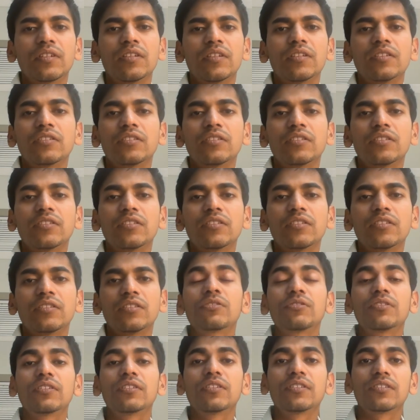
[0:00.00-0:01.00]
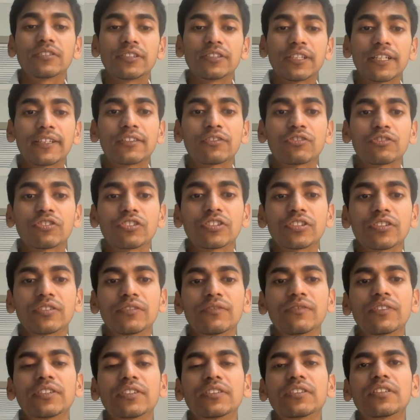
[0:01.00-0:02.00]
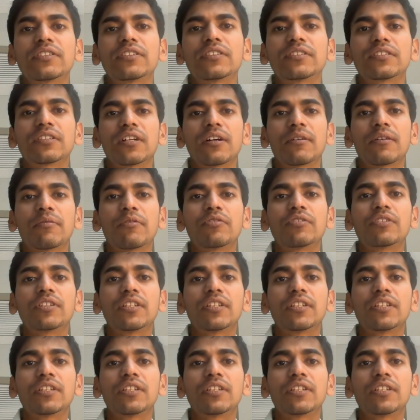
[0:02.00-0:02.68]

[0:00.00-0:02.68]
So coming to the second question, which is about